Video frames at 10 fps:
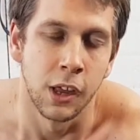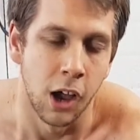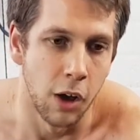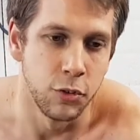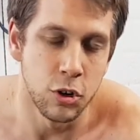
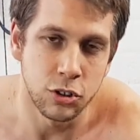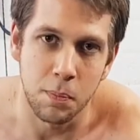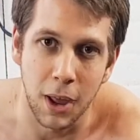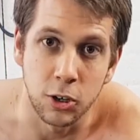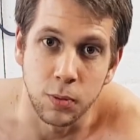I've used the
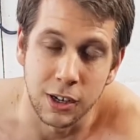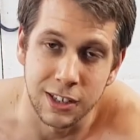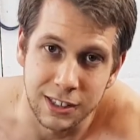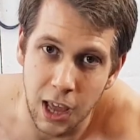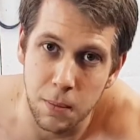bench press to
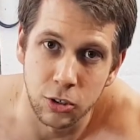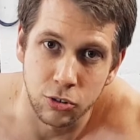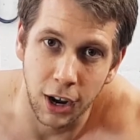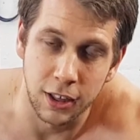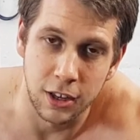
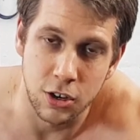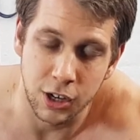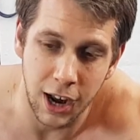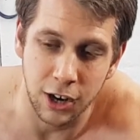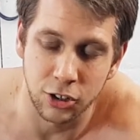demonstrate that you
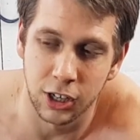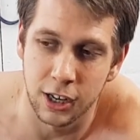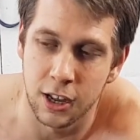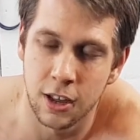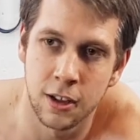can
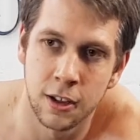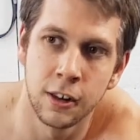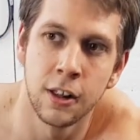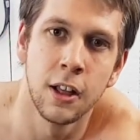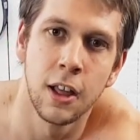actually
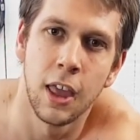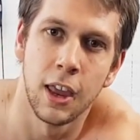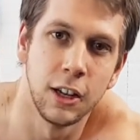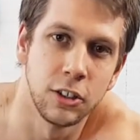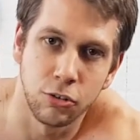
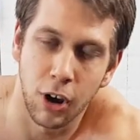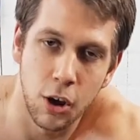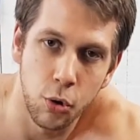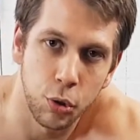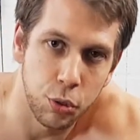integrate
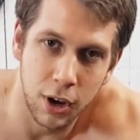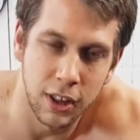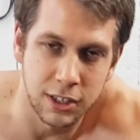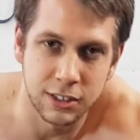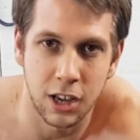all three of
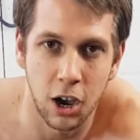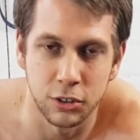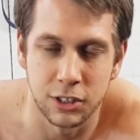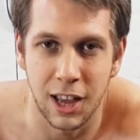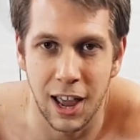these
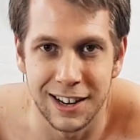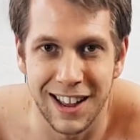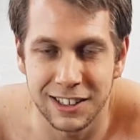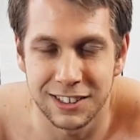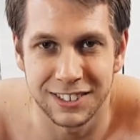styles into any
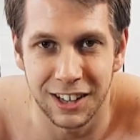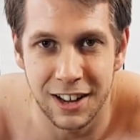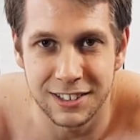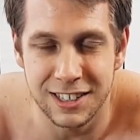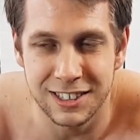
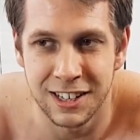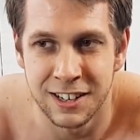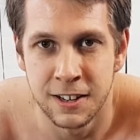exercises.